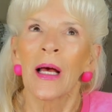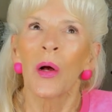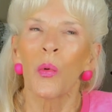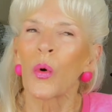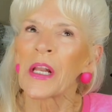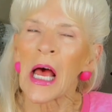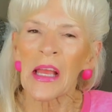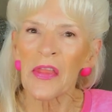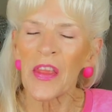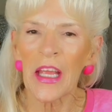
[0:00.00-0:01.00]
When I
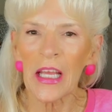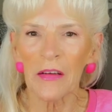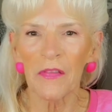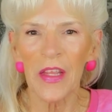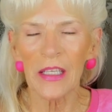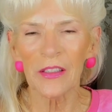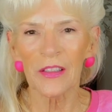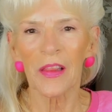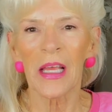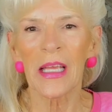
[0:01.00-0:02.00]
think of these
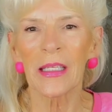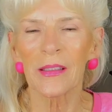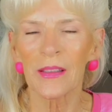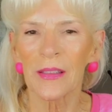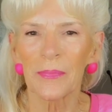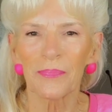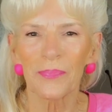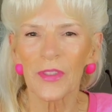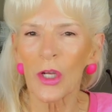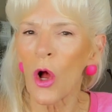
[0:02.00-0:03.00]
things,
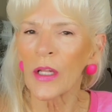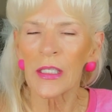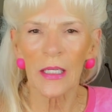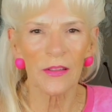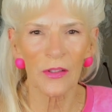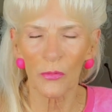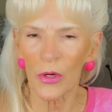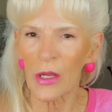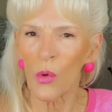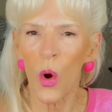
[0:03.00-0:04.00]
God doesn't
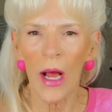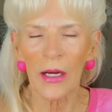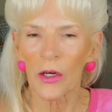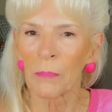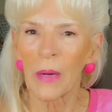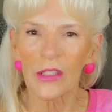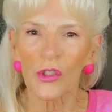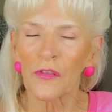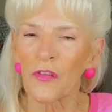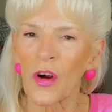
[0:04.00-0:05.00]
require much
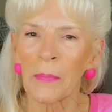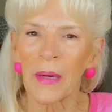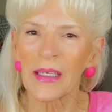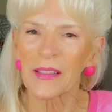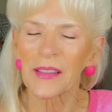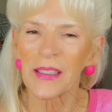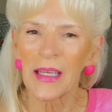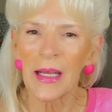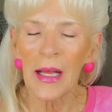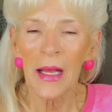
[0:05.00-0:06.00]
from us.
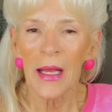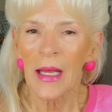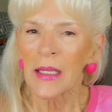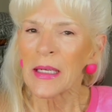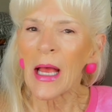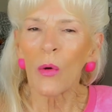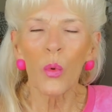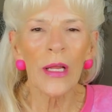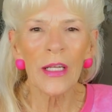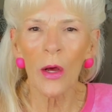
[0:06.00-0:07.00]
Now,
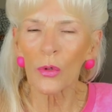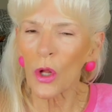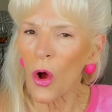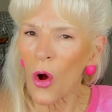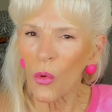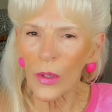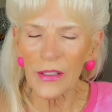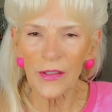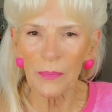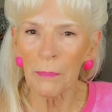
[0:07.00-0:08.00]
we don't
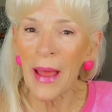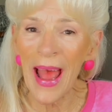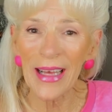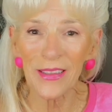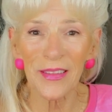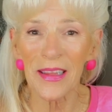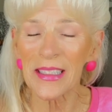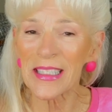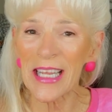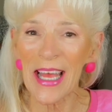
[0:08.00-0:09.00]
always pass the
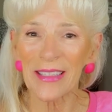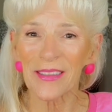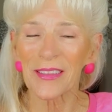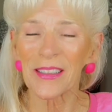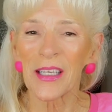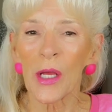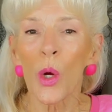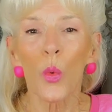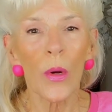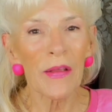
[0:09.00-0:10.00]
test.
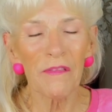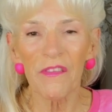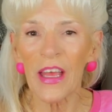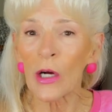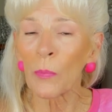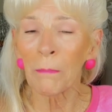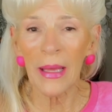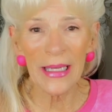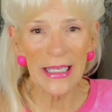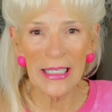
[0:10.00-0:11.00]
We fail
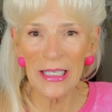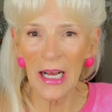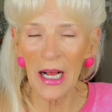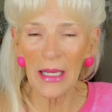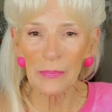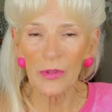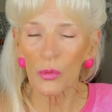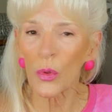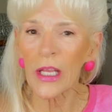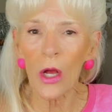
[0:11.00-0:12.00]
many times.
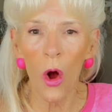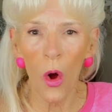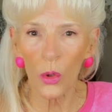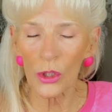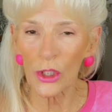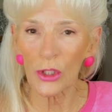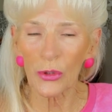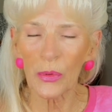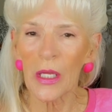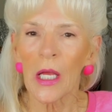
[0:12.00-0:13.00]
We all do,
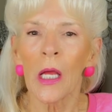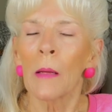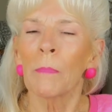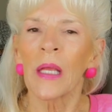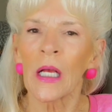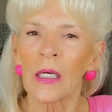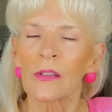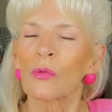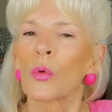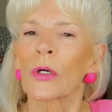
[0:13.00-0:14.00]

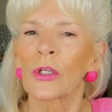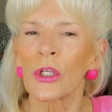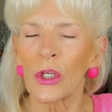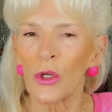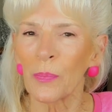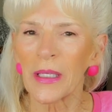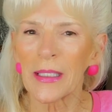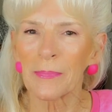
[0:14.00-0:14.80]
because we're human.